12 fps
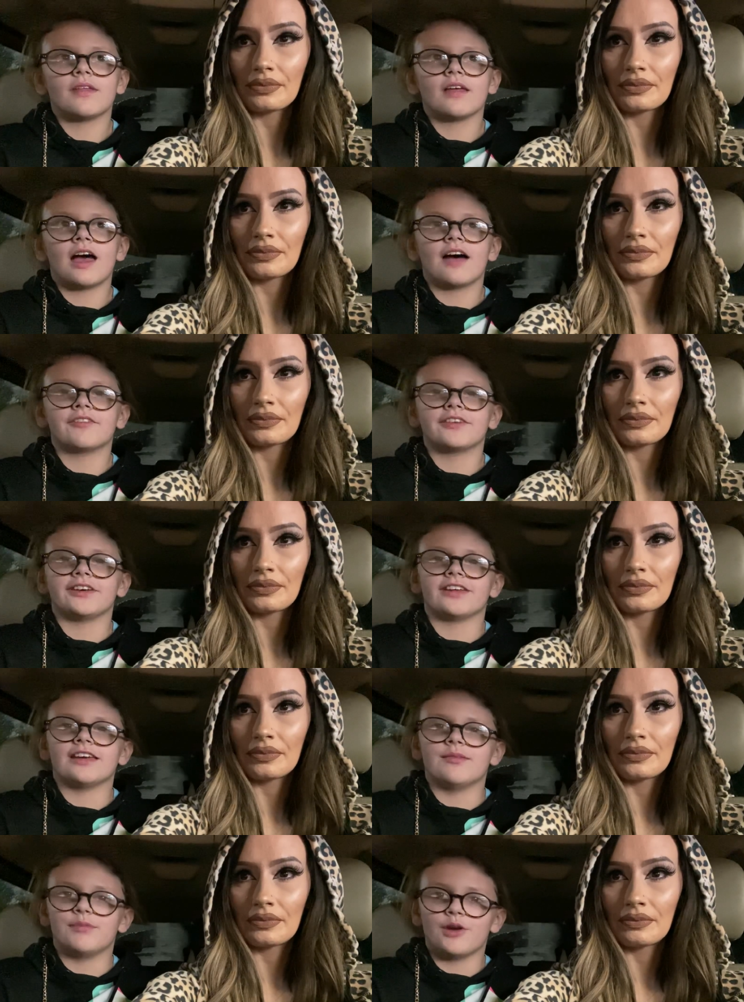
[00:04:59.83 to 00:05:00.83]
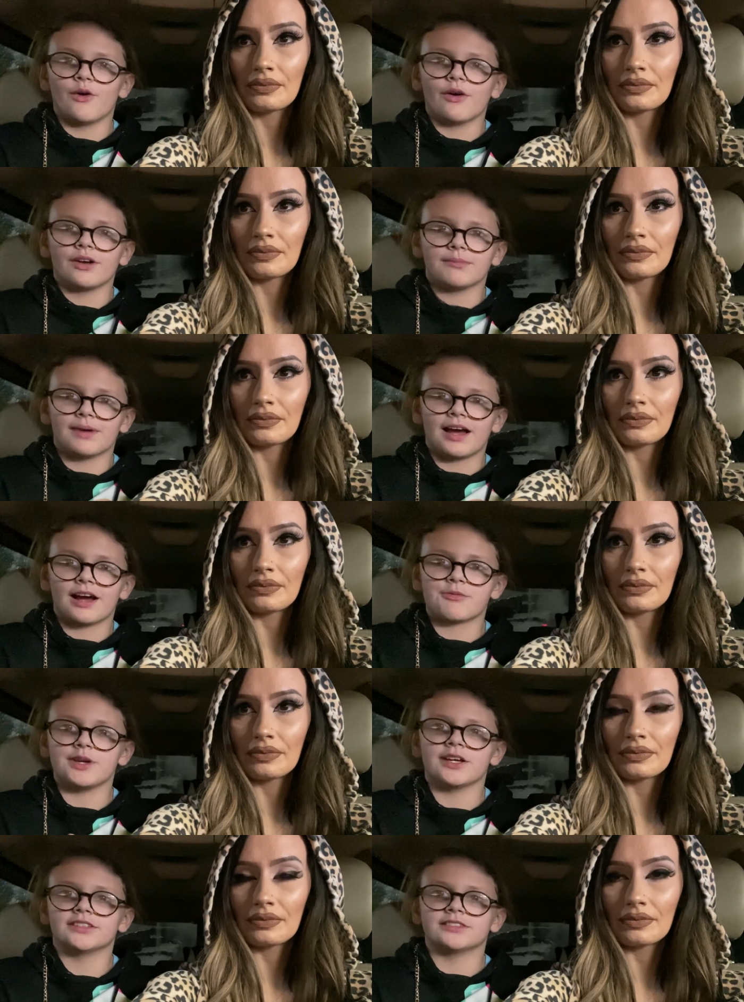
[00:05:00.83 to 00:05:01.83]
Speaker 1: having to keep going back
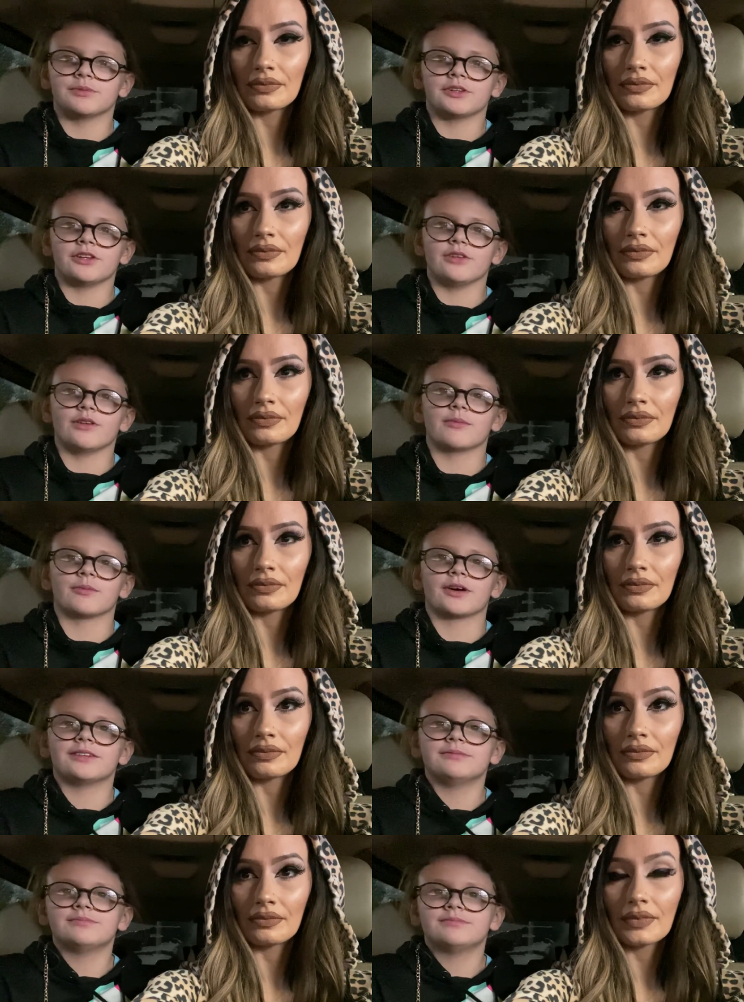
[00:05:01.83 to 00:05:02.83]
because they wouldn't do them right.